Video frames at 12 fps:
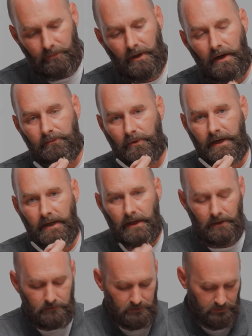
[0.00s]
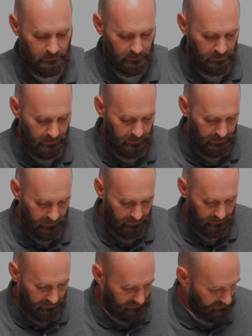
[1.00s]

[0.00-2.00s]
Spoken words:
pop right out. And